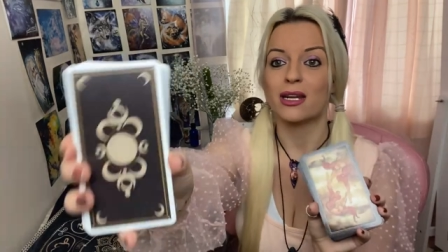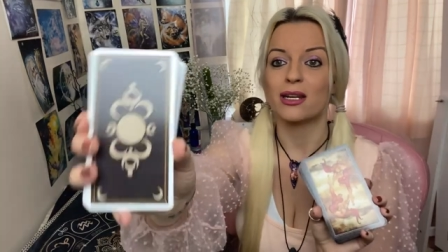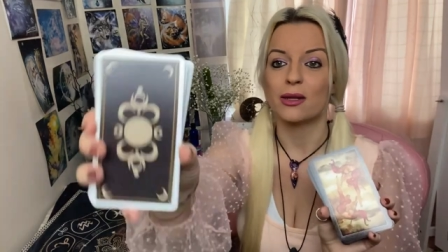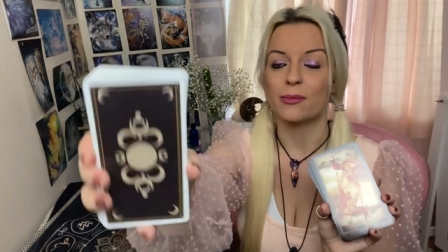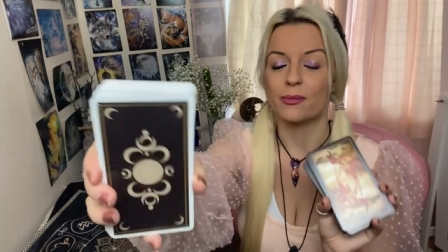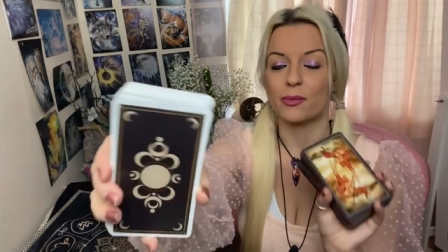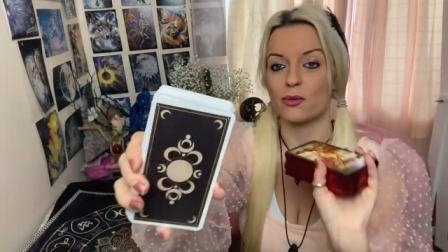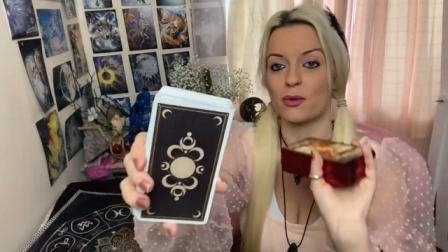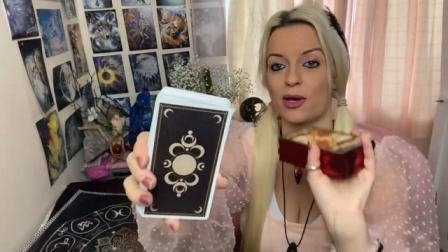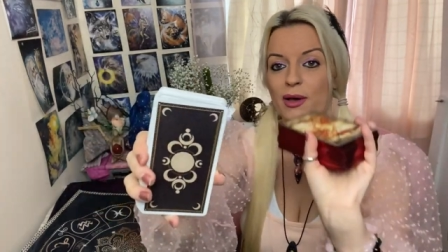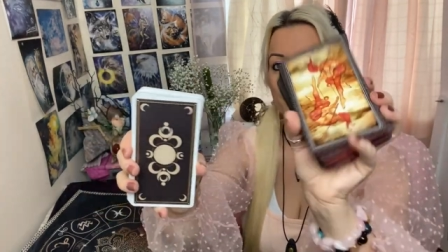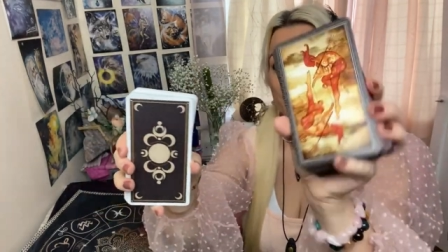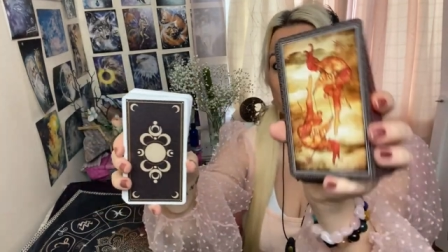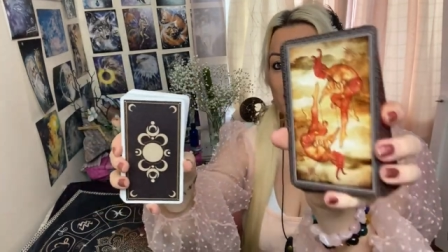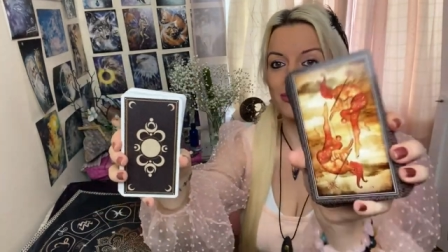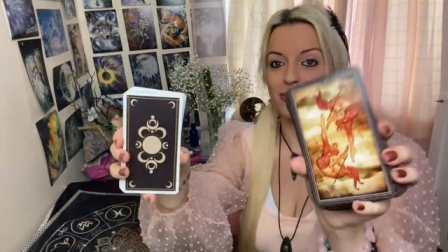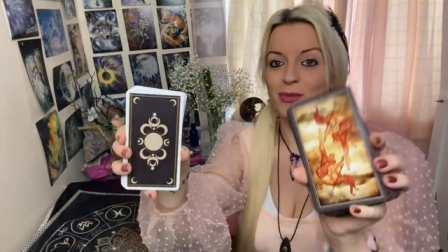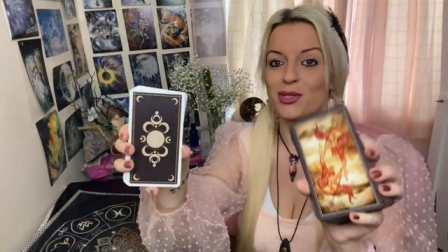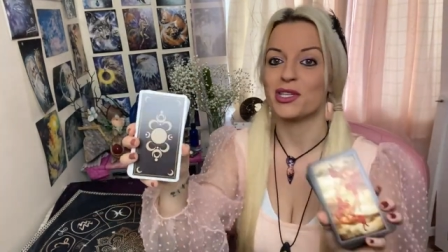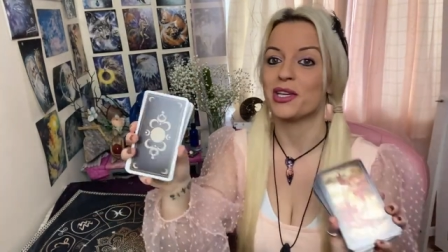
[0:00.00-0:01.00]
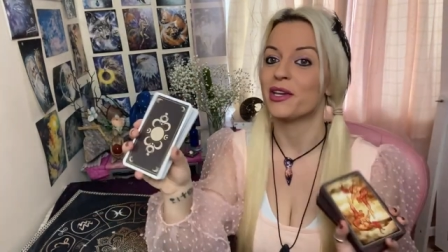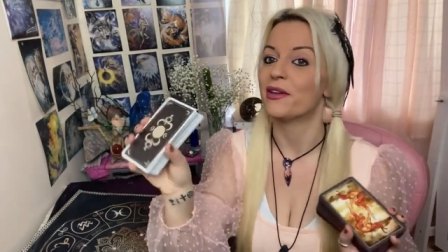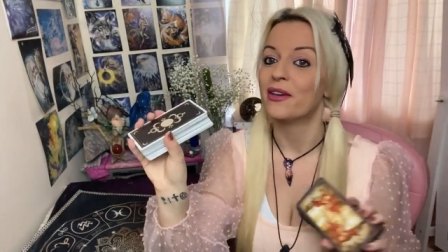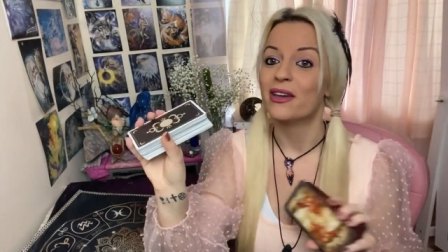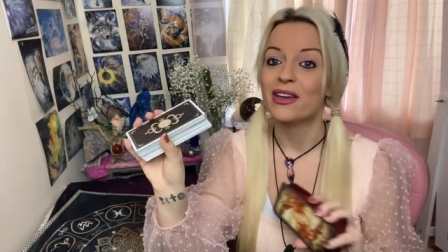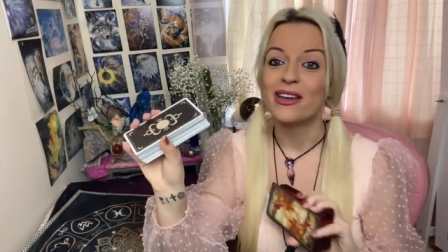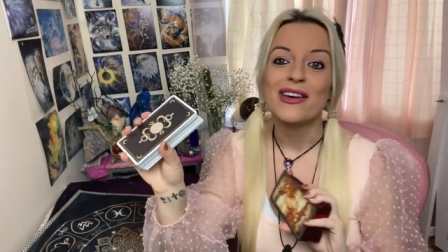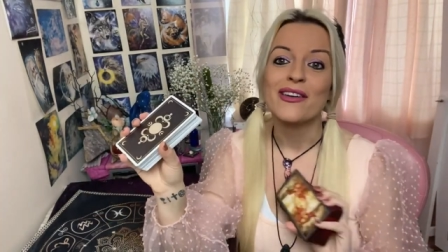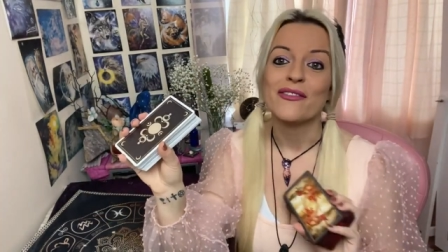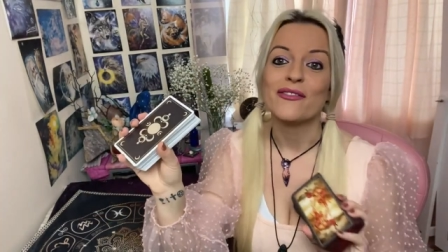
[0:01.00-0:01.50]
Number one, number two,
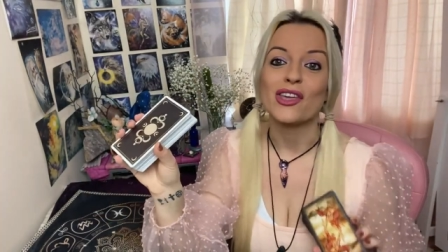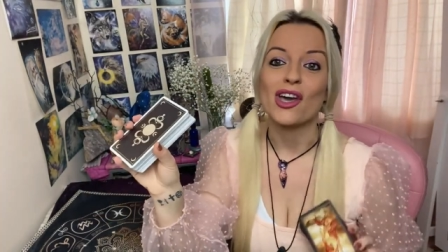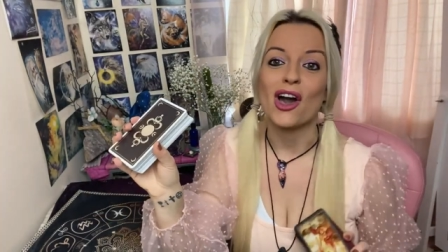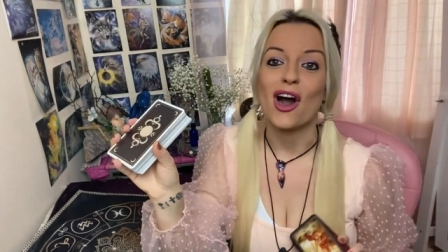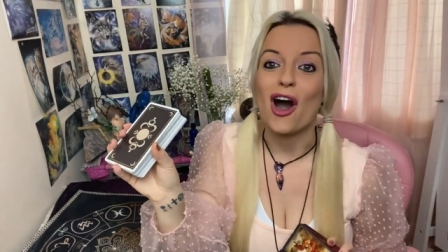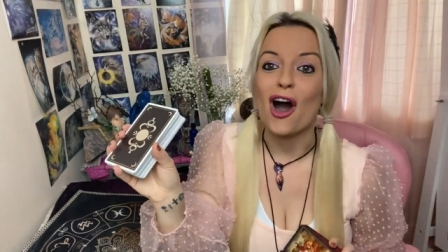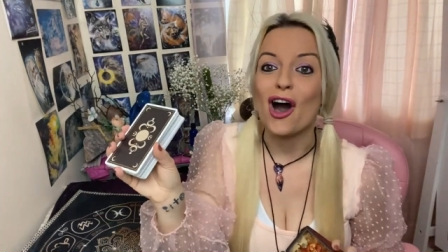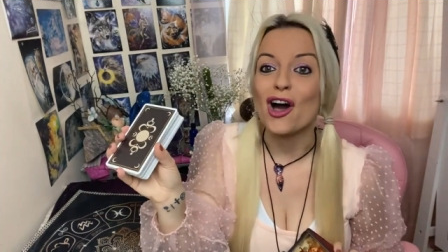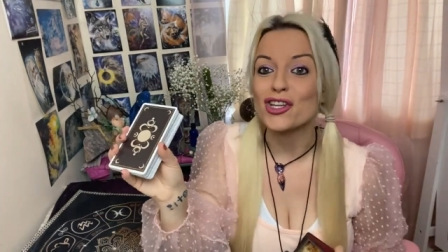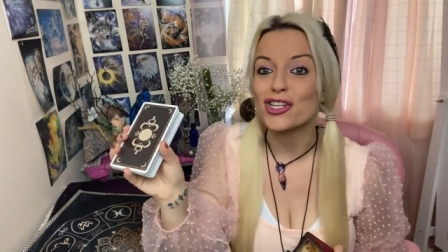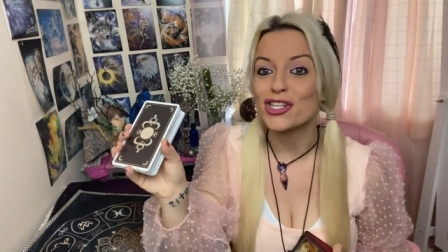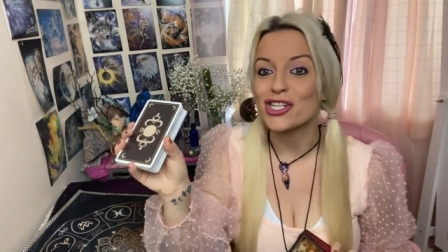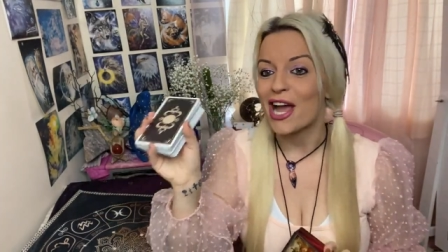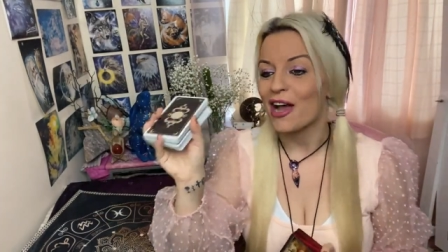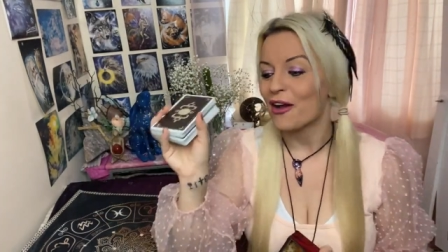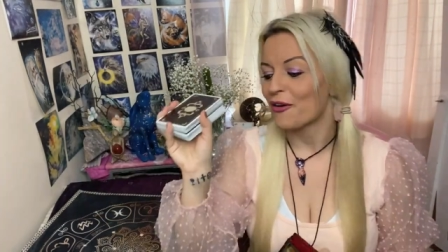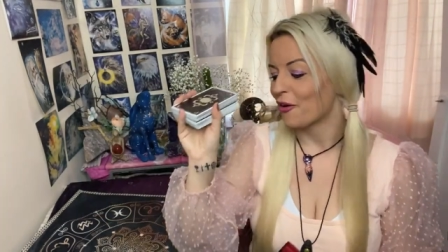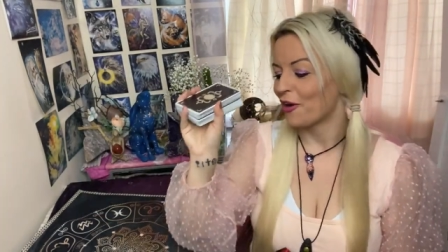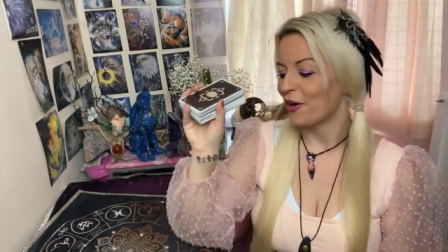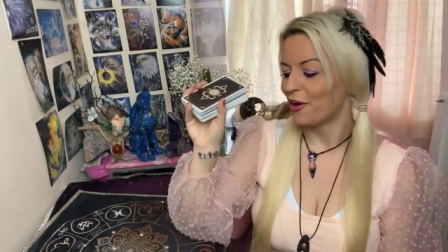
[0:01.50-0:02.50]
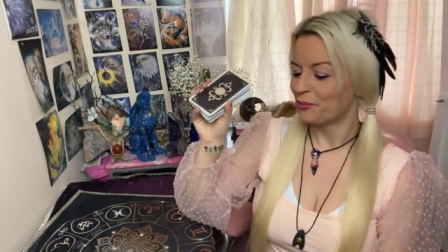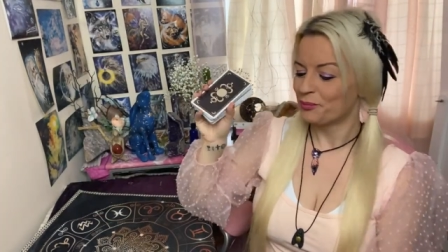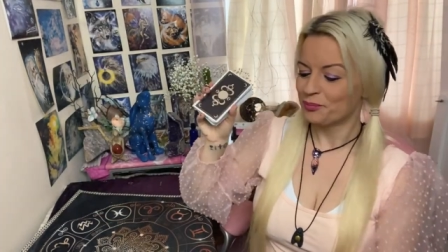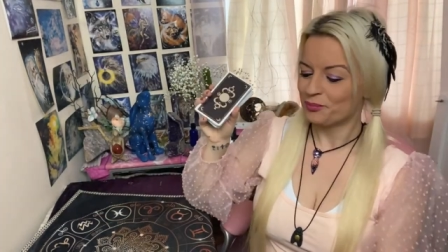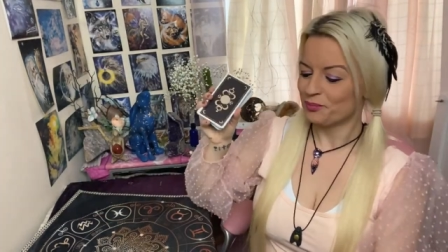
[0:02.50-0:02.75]
for your heart chakra.